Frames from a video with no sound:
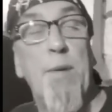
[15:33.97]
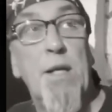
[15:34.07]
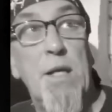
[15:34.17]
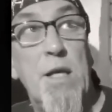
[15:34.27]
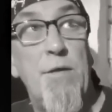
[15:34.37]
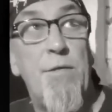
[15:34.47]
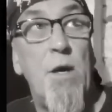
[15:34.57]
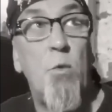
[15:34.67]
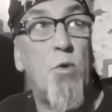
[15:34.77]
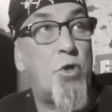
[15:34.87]
believe
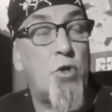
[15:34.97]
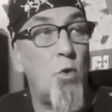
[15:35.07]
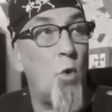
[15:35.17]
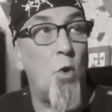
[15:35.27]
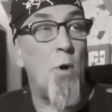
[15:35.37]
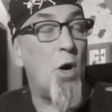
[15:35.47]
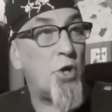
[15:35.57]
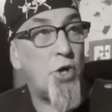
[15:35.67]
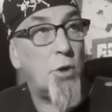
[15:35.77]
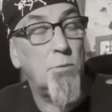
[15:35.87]
it was just all
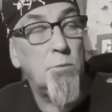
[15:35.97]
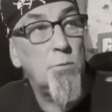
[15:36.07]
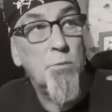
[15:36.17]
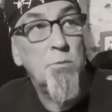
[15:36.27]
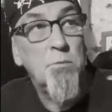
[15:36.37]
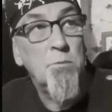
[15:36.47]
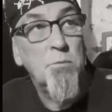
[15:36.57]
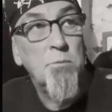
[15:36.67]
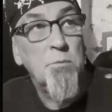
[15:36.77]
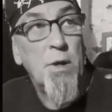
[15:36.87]
Marshall.
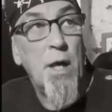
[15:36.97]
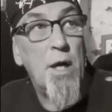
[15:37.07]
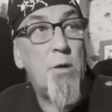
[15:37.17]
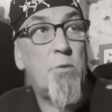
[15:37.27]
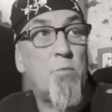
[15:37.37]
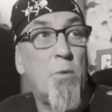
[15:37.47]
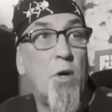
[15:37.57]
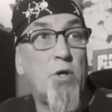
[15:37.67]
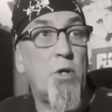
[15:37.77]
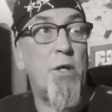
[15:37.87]
Yeah, it was
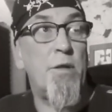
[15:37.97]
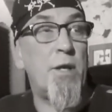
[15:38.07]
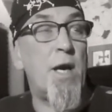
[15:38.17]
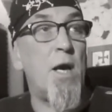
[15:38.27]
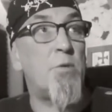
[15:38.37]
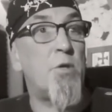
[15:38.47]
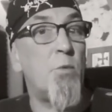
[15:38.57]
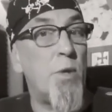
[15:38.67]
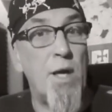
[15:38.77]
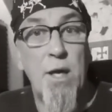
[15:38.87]
Marshall and the cabs
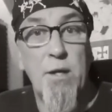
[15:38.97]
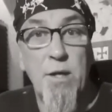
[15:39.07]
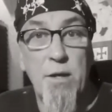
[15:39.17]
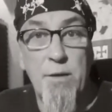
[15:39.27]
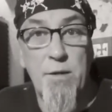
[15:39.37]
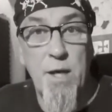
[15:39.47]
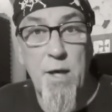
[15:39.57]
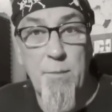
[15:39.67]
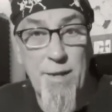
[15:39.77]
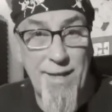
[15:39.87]
that we had at the
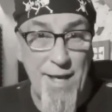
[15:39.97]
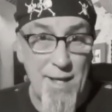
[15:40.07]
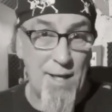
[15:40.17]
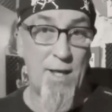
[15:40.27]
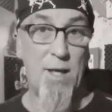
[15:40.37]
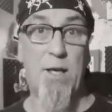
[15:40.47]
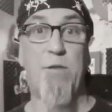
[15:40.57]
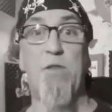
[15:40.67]
time. Again, like I've